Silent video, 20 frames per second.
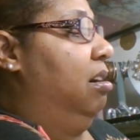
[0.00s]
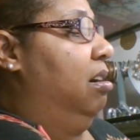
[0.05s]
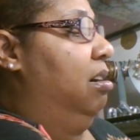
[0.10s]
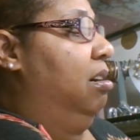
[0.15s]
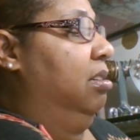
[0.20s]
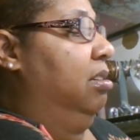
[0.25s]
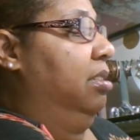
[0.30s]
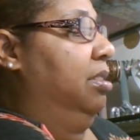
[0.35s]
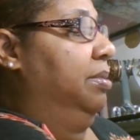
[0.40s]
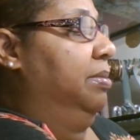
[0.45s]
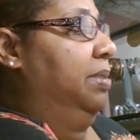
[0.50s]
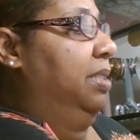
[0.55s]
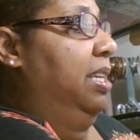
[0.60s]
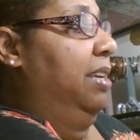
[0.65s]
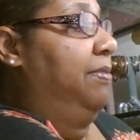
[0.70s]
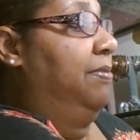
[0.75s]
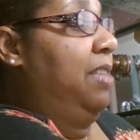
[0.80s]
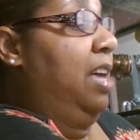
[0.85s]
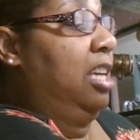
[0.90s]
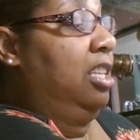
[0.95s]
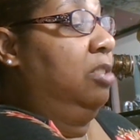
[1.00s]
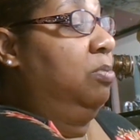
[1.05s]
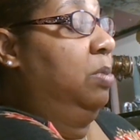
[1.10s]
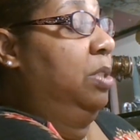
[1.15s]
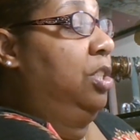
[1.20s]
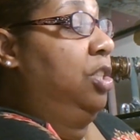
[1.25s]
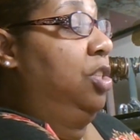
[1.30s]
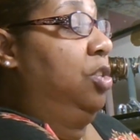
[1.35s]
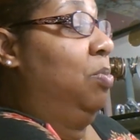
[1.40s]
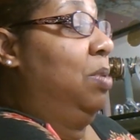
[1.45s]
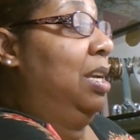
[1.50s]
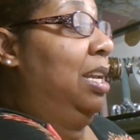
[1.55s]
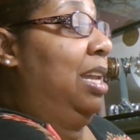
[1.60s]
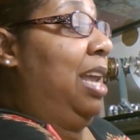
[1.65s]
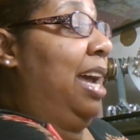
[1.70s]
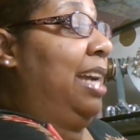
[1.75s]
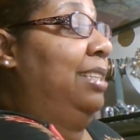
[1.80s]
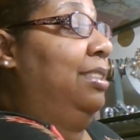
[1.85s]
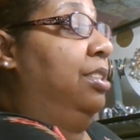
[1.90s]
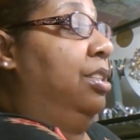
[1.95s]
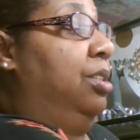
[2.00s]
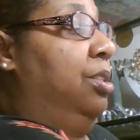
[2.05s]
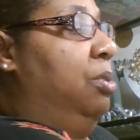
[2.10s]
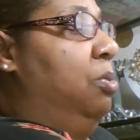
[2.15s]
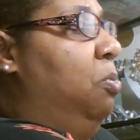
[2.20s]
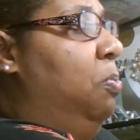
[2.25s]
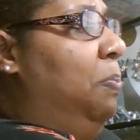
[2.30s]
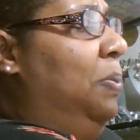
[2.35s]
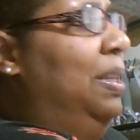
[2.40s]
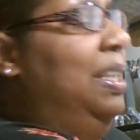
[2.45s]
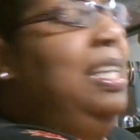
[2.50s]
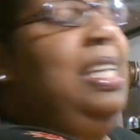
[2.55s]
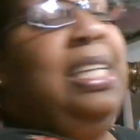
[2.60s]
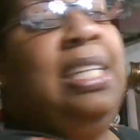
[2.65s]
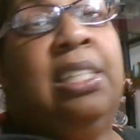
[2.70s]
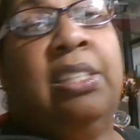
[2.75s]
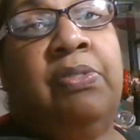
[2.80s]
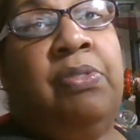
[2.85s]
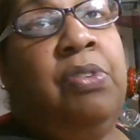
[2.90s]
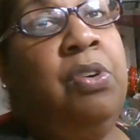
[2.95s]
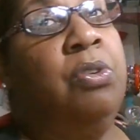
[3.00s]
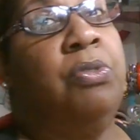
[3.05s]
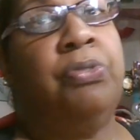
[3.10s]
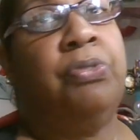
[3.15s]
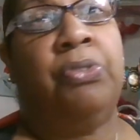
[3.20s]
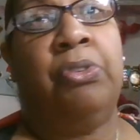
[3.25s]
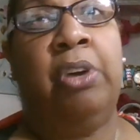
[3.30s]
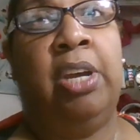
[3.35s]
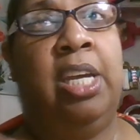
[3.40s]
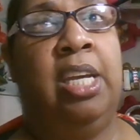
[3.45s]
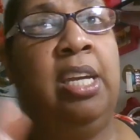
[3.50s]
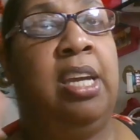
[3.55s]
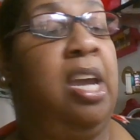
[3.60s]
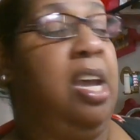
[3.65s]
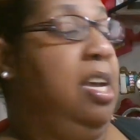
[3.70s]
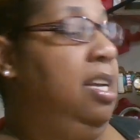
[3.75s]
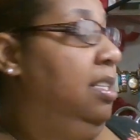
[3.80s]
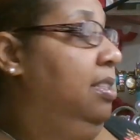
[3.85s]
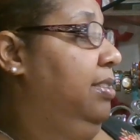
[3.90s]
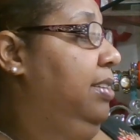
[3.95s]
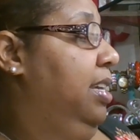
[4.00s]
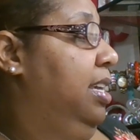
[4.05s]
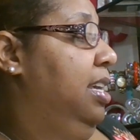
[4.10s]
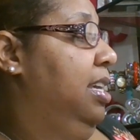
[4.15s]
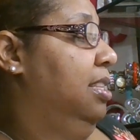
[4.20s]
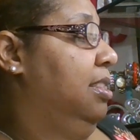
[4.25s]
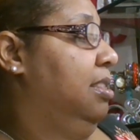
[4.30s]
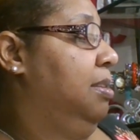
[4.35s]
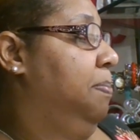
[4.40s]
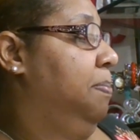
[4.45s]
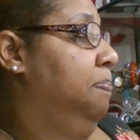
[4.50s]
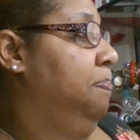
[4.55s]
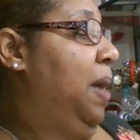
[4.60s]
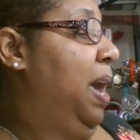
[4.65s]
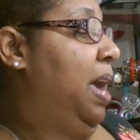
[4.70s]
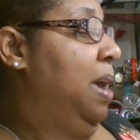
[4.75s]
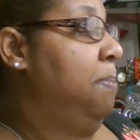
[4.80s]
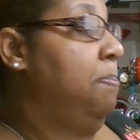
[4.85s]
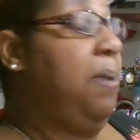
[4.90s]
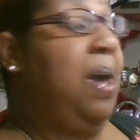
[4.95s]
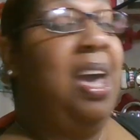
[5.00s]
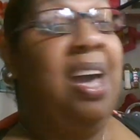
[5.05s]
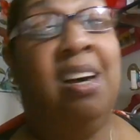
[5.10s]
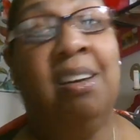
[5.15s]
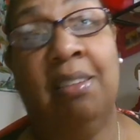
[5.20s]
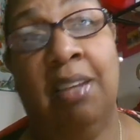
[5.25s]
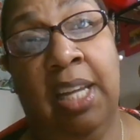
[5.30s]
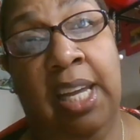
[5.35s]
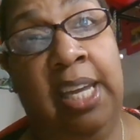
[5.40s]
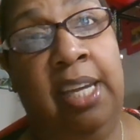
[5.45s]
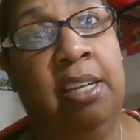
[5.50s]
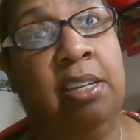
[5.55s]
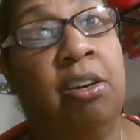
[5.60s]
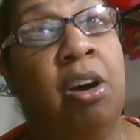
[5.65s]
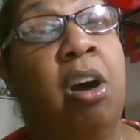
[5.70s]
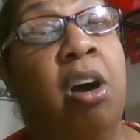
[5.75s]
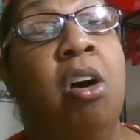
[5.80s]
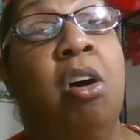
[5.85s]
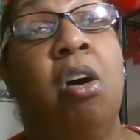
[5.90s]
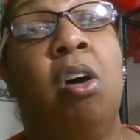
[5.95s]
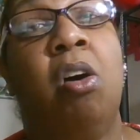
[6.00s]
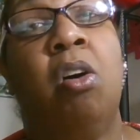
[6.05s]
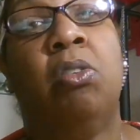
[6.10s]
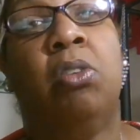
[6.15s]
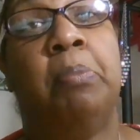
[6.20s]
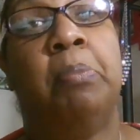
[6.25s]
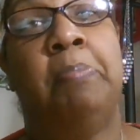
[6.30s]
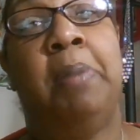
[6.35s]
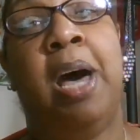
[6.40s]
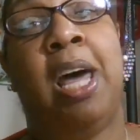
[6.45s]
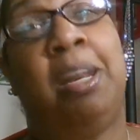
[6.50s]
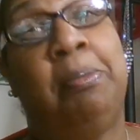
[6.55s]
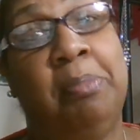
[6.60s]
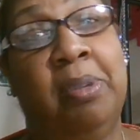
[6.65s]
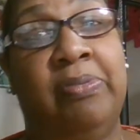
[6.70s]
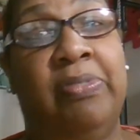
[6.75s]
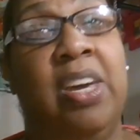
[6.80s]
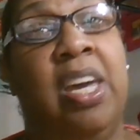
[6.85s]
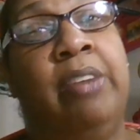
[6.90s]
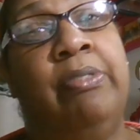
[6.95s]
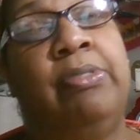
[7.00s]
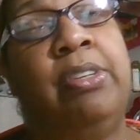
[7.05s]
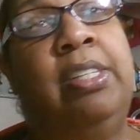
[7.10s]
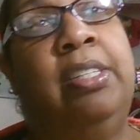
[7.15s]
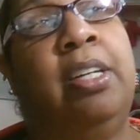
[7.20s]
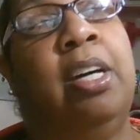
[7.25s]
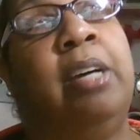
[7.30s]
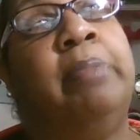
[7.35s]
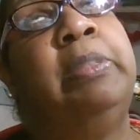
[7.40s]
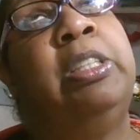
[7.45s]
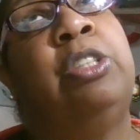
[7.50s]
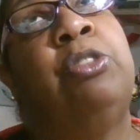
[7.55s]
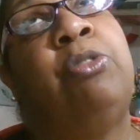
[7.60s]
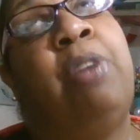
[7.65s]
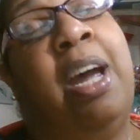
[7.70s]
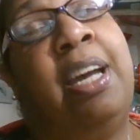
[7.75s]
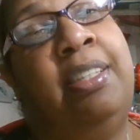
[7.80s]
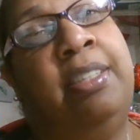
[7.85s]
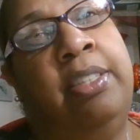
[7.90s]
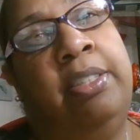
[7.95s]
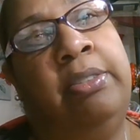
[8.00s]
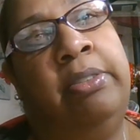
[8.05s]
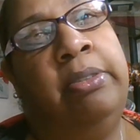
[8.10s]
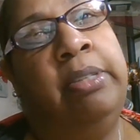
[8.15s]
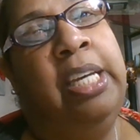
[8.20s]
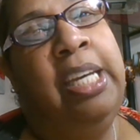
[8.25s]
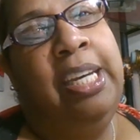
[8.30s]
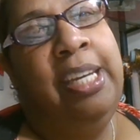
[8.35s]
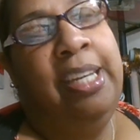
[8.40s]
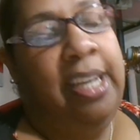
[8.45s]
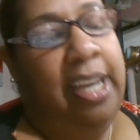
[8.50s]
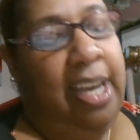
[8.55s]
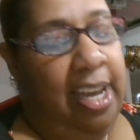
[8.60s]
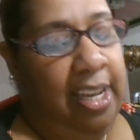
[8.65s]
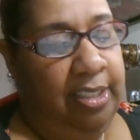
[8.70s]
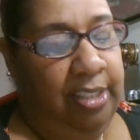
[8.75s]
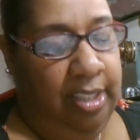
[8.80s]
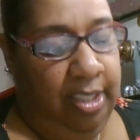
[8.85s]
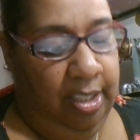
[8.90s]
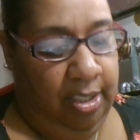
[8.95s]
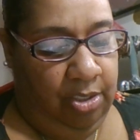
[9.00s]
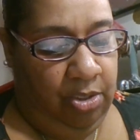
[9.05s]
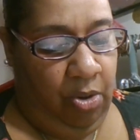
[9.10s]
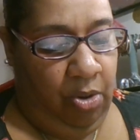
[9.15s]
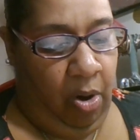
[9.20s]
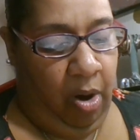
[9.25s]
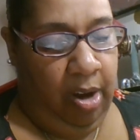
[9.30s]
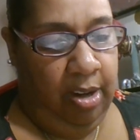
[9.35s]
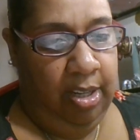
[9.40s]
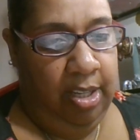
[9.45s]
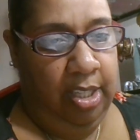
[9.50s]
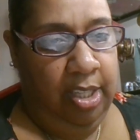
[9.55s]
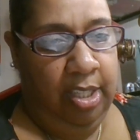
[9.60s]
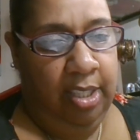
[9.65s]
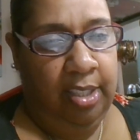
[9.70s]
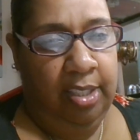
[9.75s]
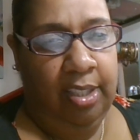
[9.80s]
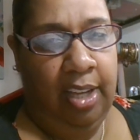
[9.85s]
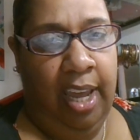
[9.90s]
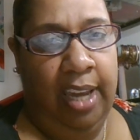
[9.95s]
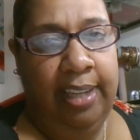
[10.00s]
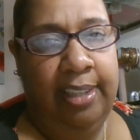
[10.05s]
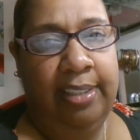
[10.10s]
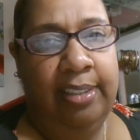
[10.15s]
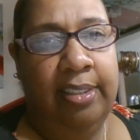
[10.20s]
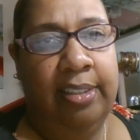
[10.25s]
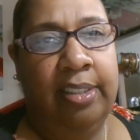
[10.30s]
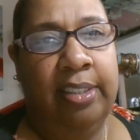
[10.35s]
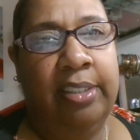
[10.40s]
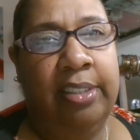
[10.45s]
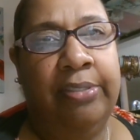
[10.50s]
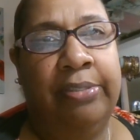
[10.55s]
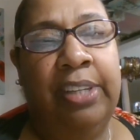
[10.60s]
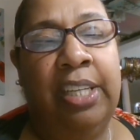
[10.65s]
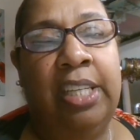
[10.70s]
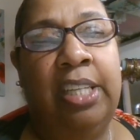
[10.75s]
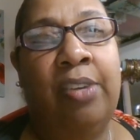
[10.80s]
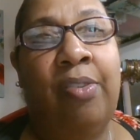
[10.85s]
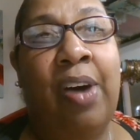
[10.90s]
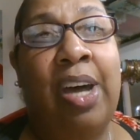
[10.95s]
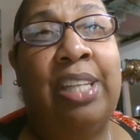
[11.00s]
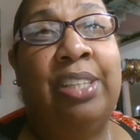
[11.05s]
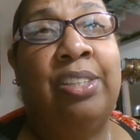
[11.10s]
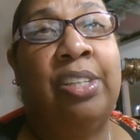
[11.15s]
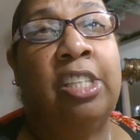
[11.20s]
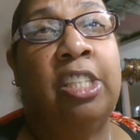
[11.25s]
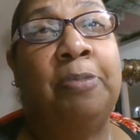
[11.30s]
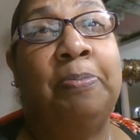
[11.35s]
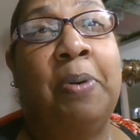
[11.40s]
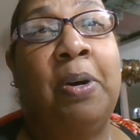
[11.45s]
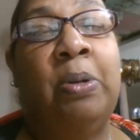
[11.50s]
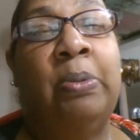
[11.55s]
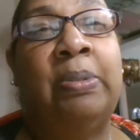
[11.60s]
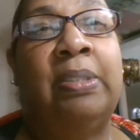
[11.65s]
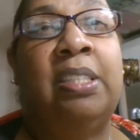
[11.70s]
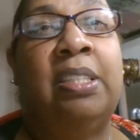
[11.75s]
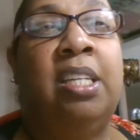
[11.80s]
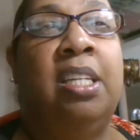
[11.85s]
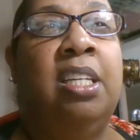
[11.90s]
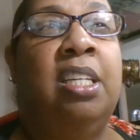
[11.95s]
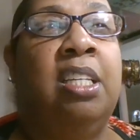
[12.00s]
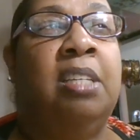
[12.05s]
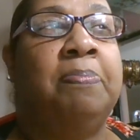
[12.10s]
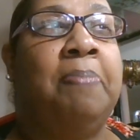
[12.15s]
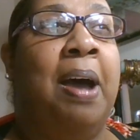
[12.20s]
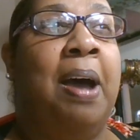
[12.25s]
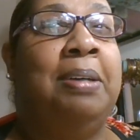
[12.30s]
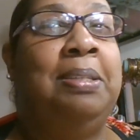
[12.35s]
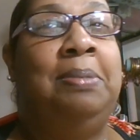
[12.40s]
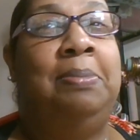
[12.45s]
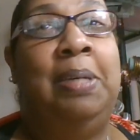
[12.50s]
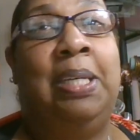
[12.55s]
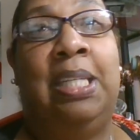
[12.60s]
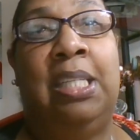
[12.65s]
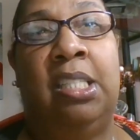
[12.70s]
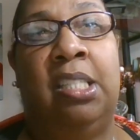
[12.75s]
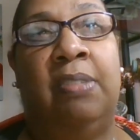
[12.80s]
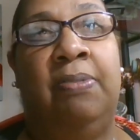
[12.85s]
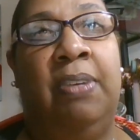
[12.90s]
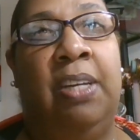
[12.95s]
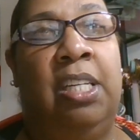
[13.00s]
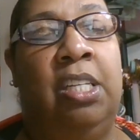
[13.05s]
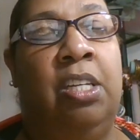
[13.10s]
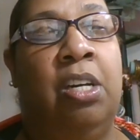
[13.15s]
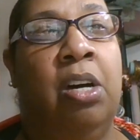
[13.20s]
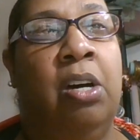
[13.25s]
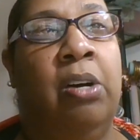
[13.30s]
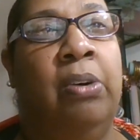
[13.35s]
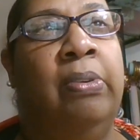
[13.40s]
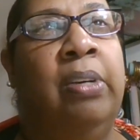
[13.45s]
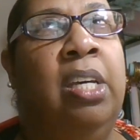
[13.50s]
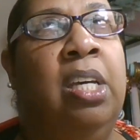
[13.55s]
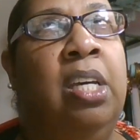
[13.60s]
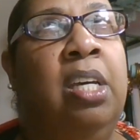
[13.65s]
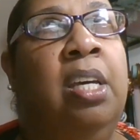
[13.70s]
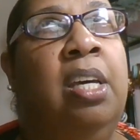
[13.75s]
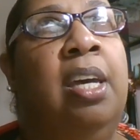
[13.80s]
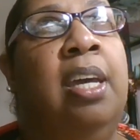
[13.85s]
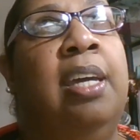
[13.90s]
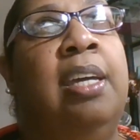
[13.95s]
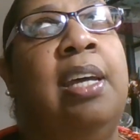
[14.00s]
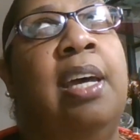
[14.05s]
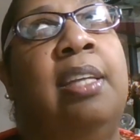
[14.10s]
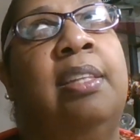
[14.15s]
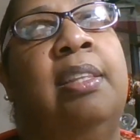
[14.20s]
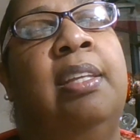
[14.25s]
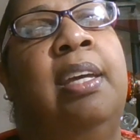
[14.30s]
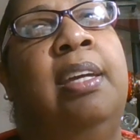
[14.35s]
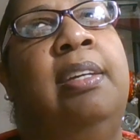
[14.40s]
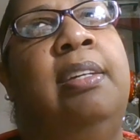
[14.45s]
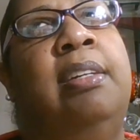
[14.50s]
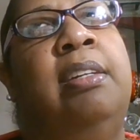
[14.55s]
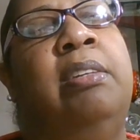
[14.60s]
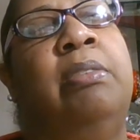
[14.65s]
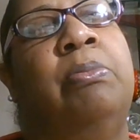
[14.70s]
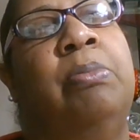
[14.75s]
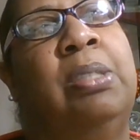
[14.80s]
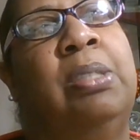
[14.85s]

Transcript: Uh, if that's what you would like to do, please feel free to hit the PayPal link on the bottom of every. I'm going to try to. I just started. It's like the video I just posted. It probably be this video. And I think it